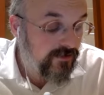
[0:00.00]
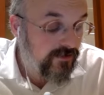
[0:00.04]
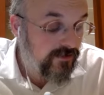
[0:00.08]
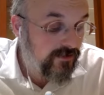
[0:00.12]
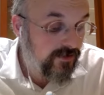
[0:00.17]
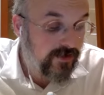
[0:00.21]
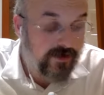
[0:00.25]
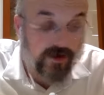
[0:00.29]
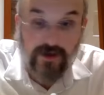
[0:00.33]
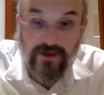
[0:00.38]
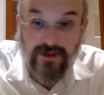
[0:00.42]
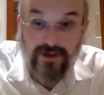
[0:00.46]
the
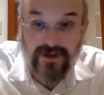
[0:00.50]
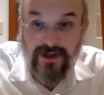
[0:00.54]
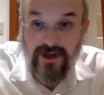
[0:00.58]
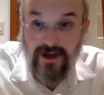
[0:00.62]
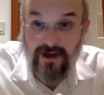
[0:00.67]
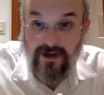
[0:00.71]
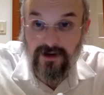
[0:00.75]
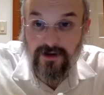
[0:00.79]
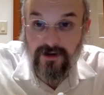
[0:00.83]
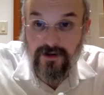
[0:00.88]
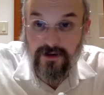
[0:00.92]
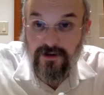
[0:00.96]
Gari, they
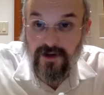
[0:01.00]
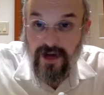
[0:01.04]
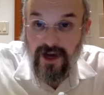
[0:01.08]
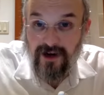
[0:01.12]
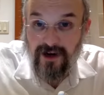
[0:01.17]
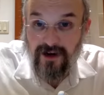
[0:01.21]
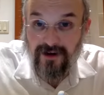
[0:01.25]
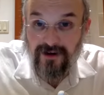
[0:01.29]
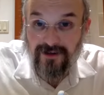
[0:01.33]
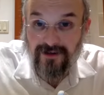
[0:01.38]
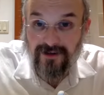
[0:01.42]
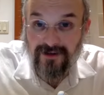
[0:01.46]
are they
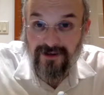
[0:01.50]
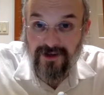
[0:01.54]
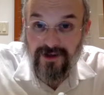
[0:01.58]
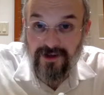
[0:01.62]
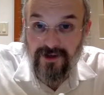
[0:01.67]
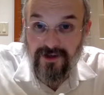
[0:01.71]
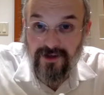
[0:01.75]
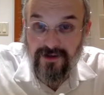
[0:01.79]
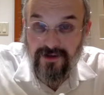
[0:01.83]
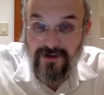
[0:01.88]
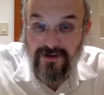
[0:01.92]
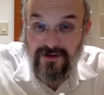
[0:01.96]
are
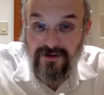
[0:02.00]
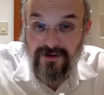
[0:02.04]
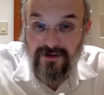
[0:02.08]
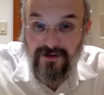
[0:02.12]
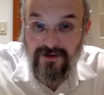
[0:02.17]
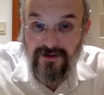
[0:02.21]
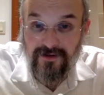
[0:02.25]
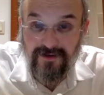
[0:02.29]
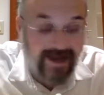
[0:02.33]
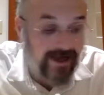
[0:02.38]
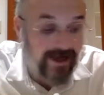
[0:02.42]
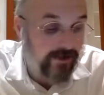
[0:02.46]

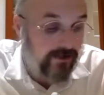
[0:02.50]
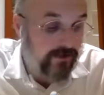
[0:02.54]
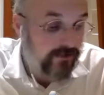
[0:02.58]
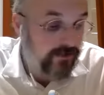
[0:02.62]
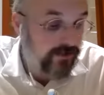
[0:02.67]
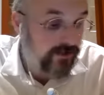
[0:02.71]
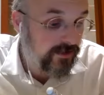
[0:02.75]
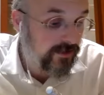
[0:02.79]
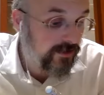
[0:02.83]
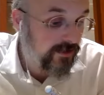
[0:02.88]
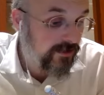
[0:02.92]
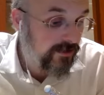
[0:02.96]

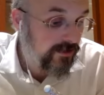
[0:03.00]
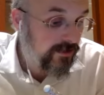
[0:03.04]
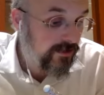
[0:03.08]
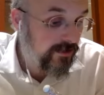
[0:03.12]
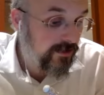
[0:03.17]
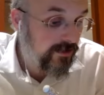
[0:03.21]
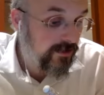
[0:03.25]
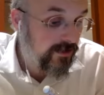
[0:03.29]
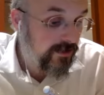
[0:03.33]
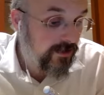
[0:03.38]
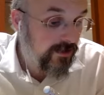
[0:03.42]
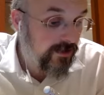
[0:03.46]
narrower
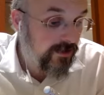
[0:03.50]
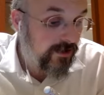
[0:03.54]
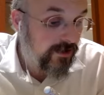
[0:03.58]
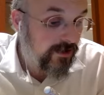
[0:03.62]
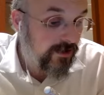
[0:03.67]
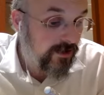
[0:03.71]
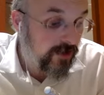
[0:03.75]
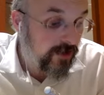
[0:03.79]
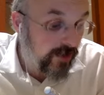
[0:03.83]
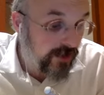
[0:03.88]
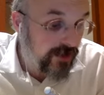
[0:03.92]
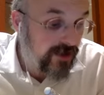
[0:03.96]

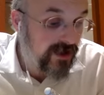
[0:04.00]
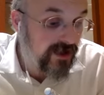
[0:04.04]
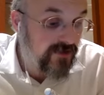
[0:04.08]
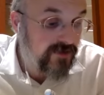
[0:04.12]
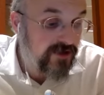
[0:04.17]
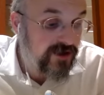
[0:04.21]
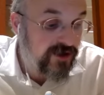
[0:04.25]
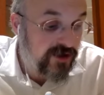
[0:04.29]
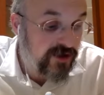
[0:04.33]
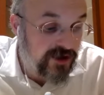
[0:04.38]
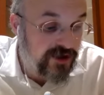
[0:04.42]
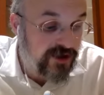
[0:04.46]
koi
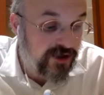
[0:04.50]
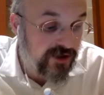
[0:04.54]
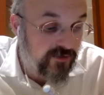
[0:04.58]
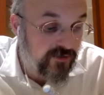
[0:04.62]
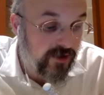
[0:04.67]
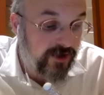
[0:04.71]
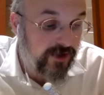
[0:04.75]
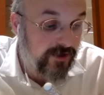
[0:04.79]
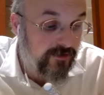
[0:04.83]
b'shloishet